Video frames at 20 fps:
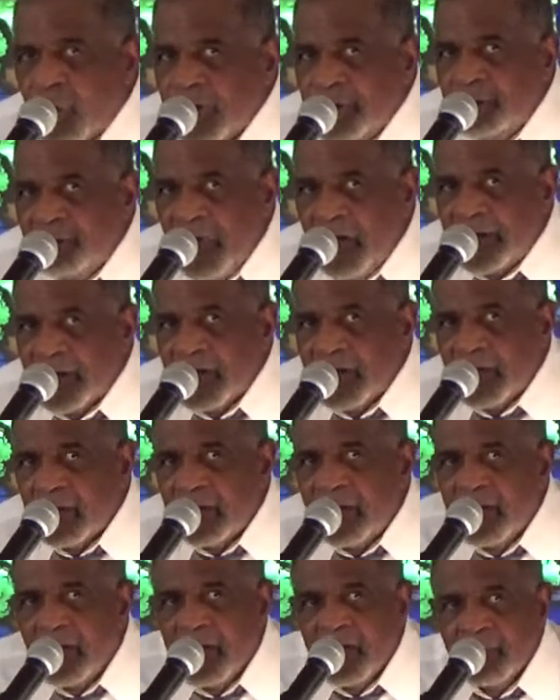with
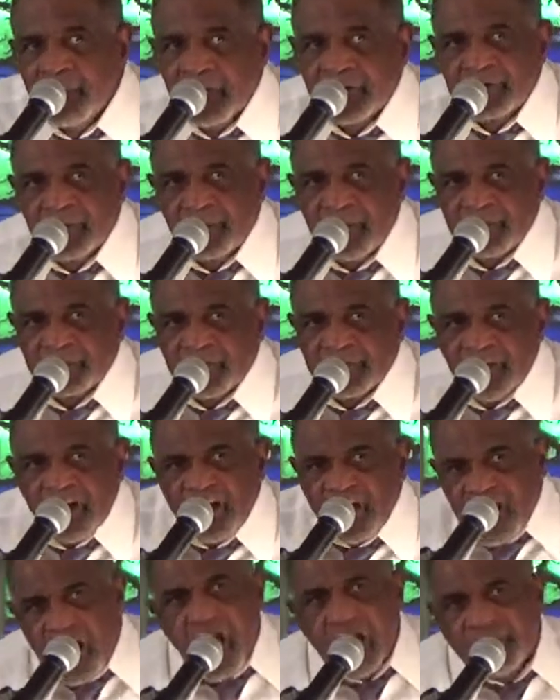money, but the
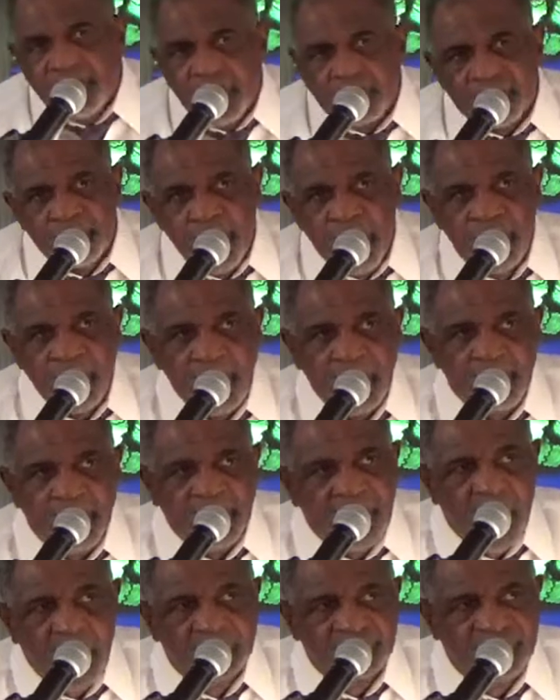love of money
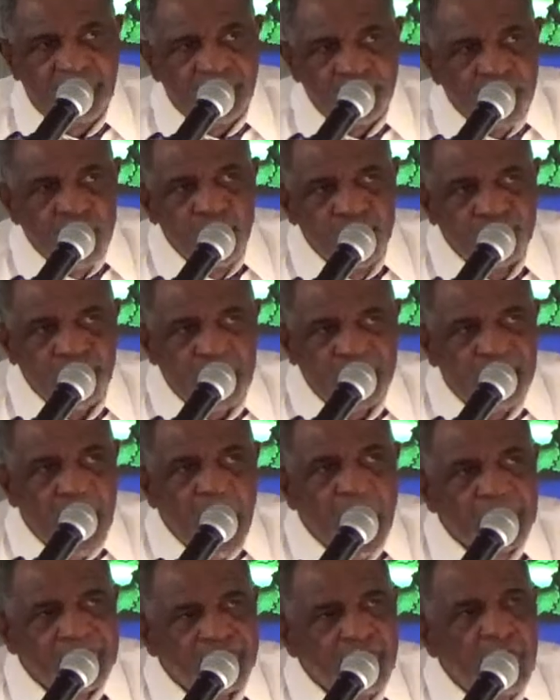becomes the root
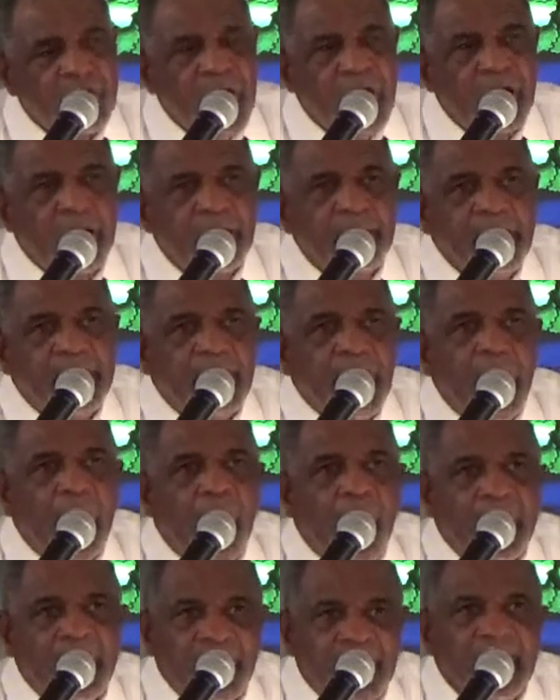of so kind of many